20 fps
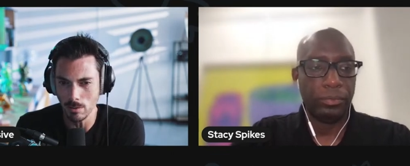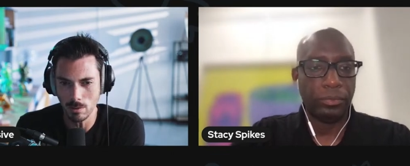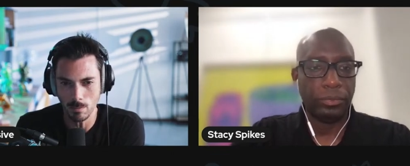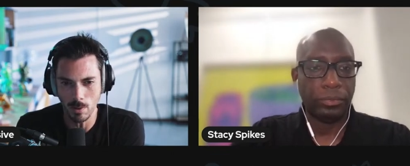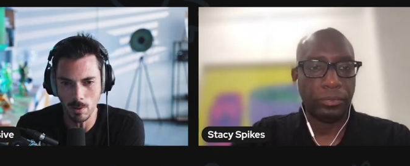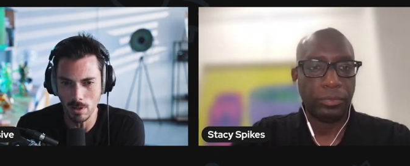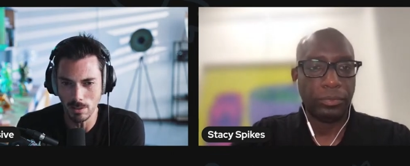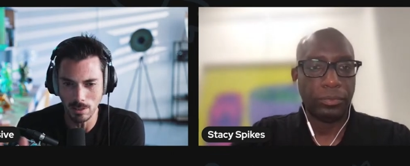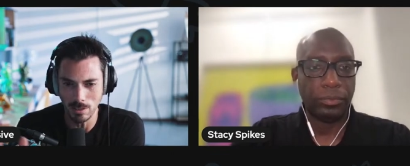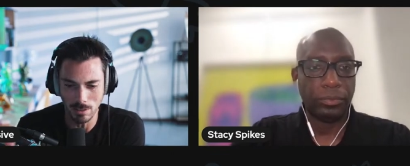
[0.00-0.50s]
Speaker 1: of
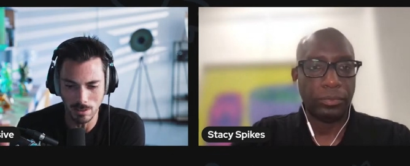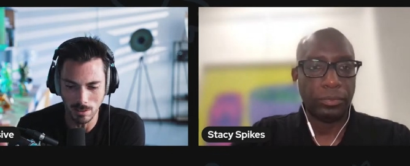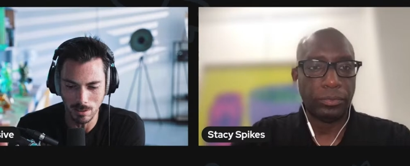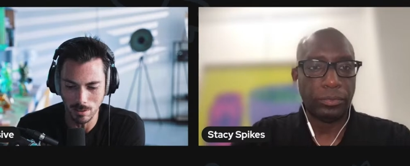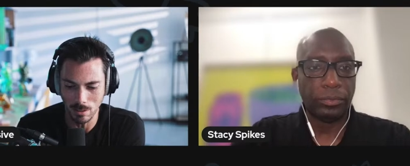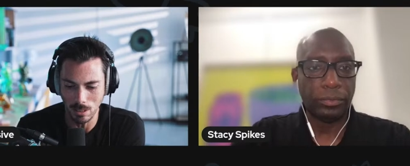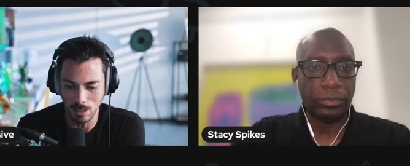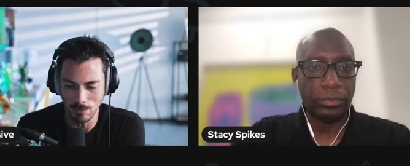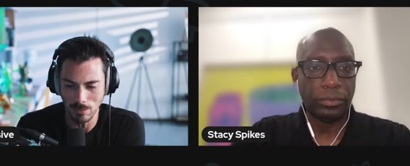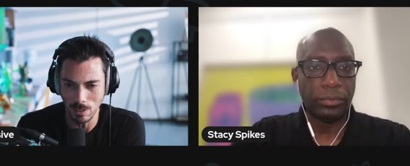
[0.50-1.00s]
parties in
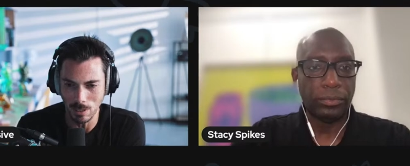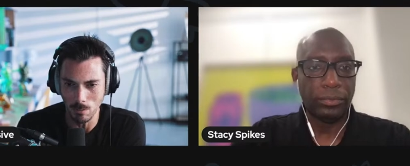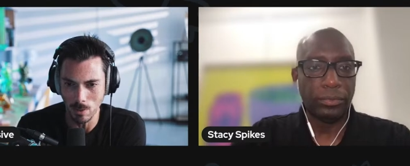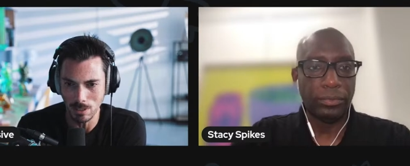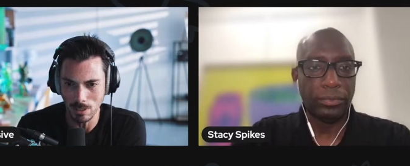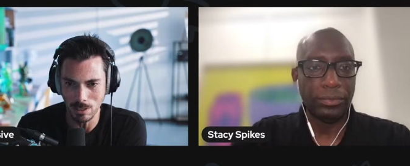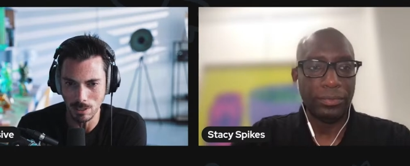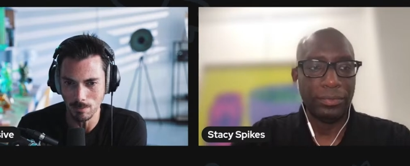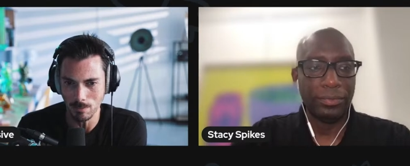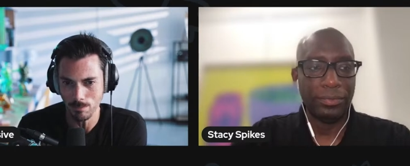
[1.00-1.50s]

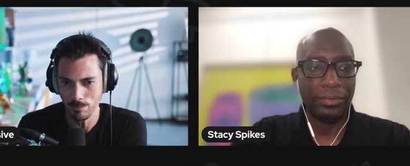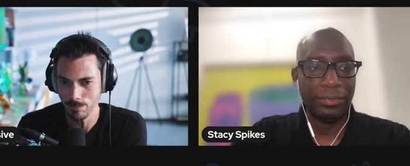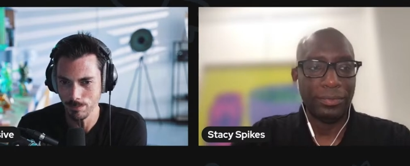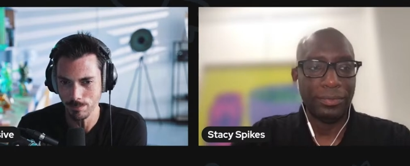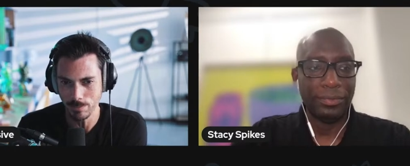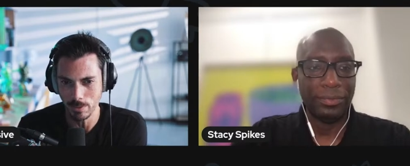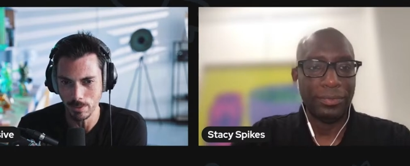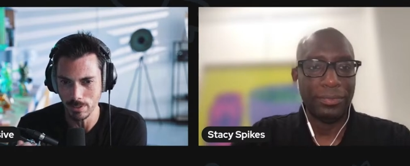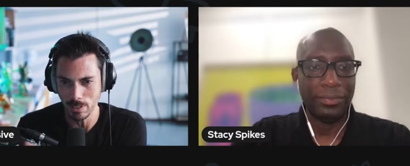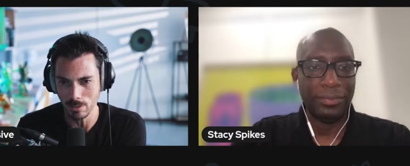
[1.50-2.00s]
NYC
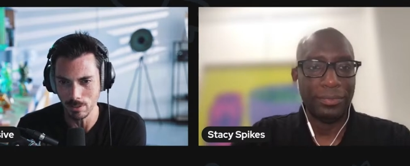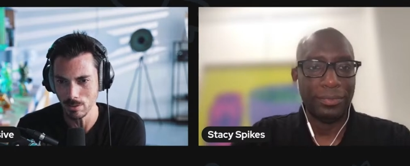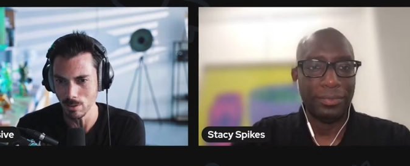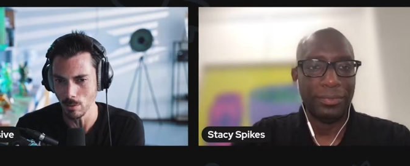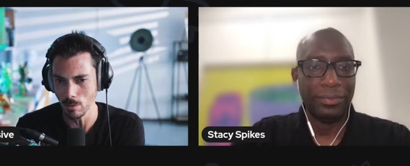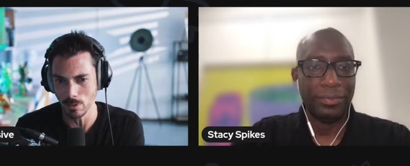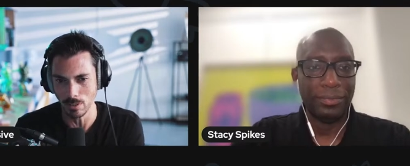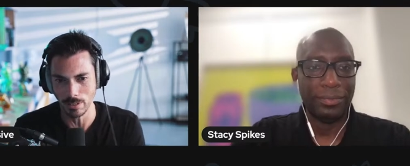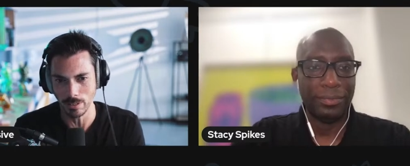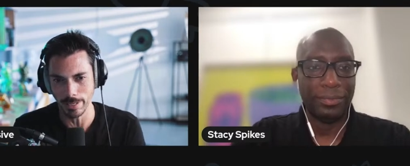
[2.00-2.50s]
using
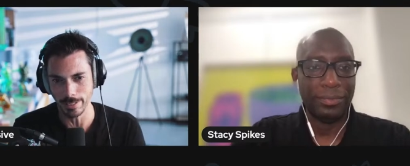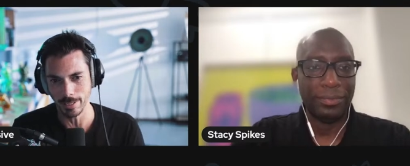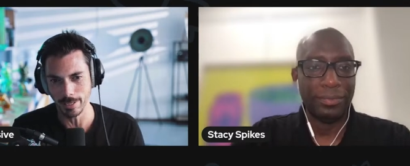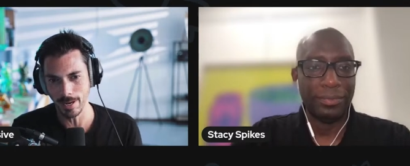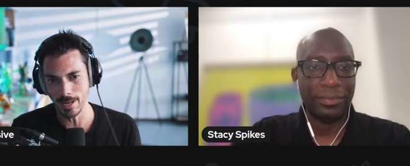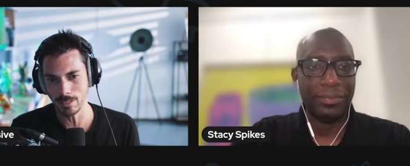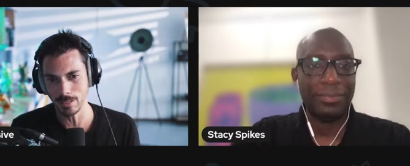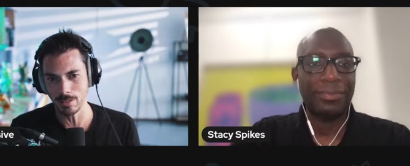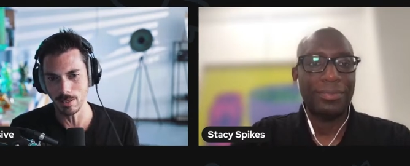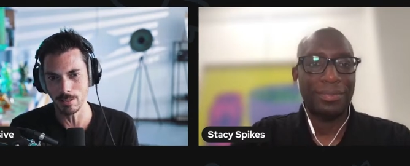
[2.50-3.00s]
token gated
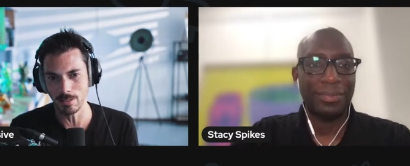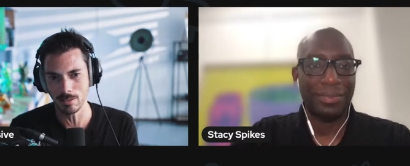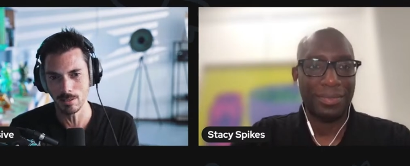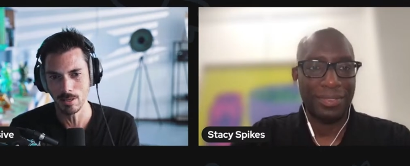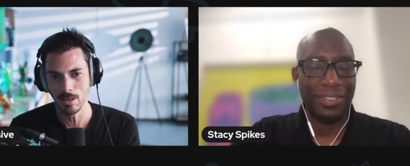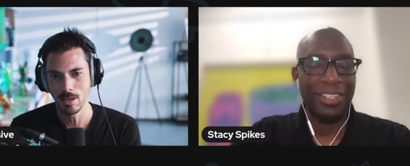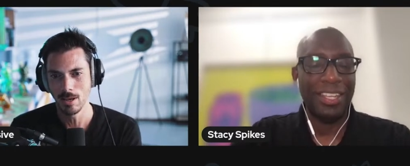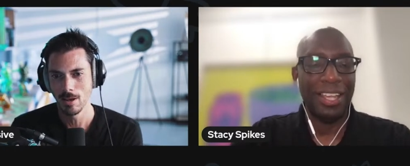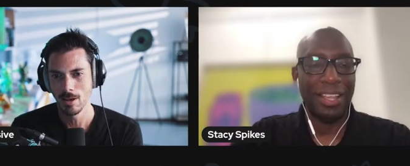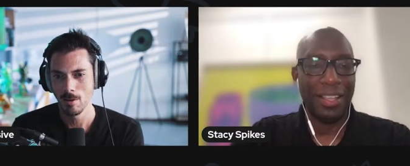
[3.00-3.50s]
access,
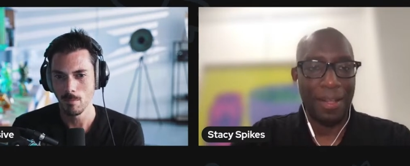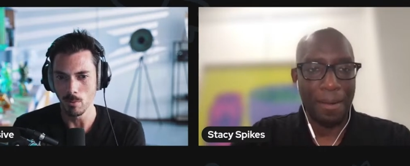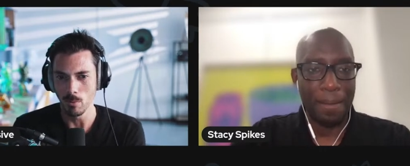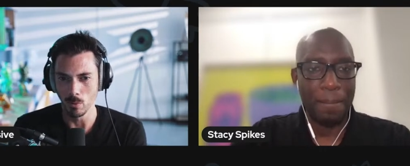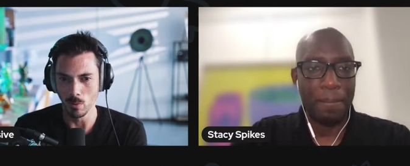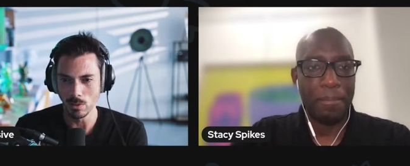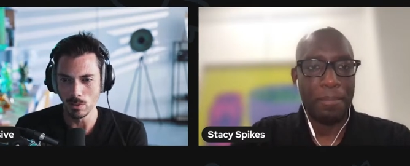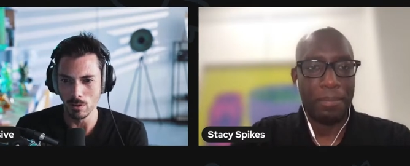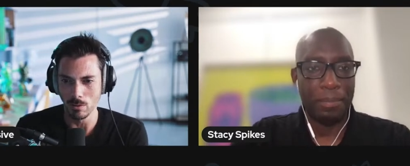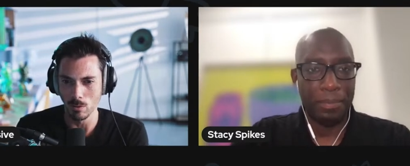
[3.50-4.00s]
yeah. but
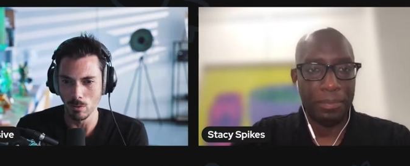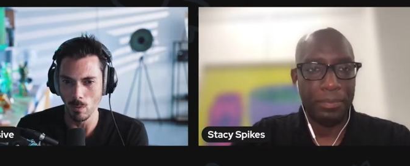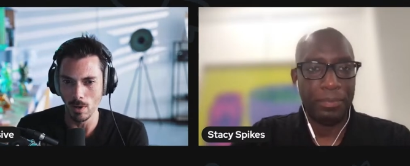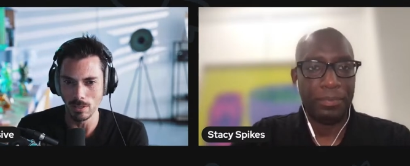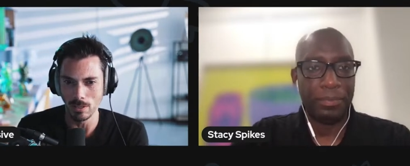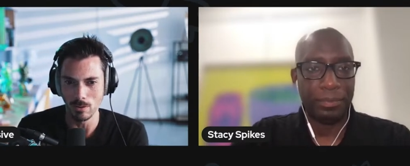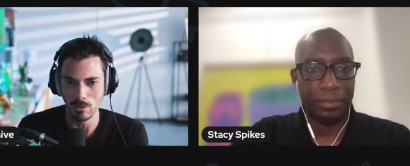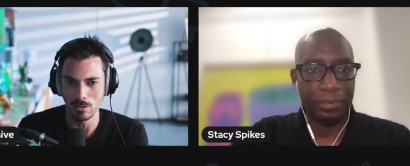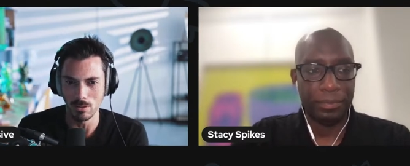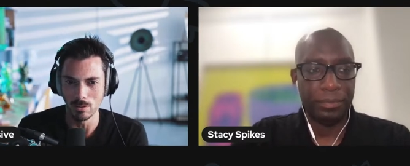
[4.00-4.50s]
also the way
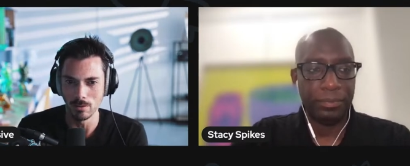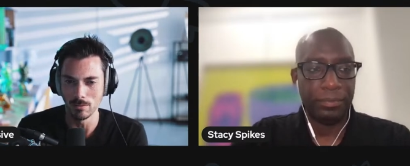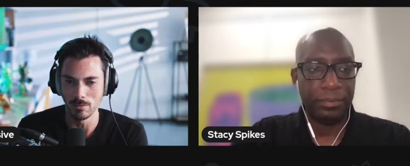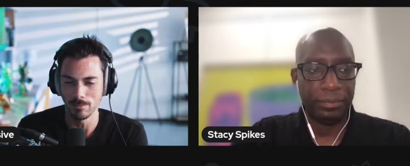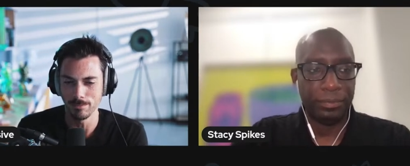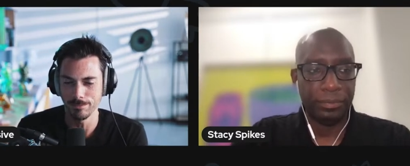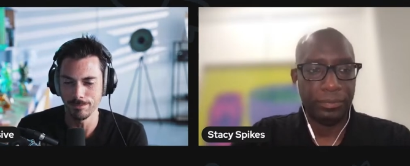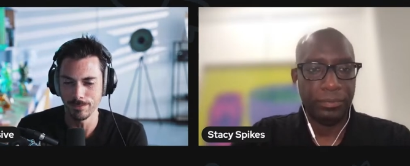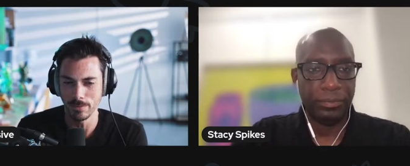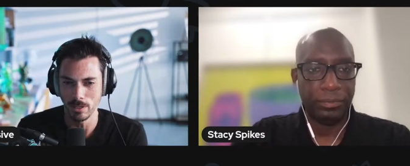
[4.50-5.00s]
you can,
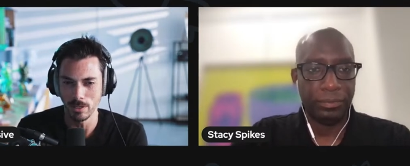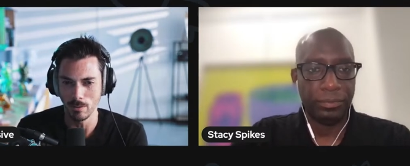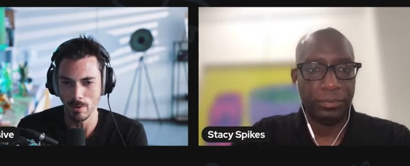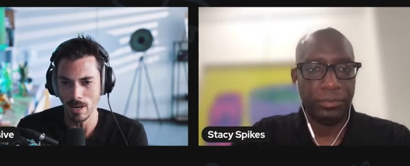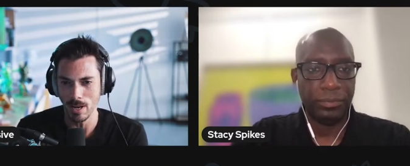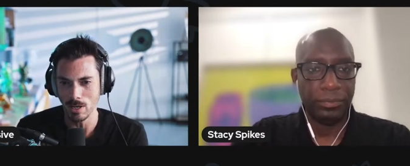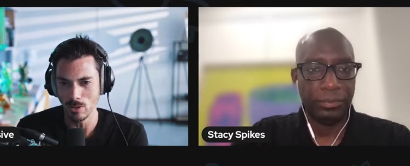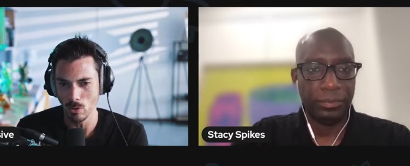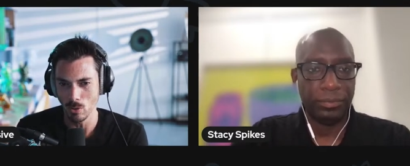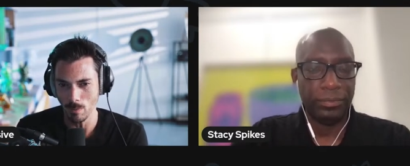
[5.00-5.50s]
you know,
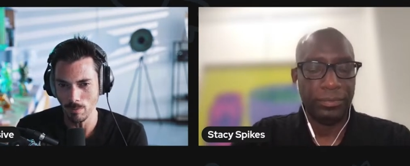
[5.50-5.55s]
airdrop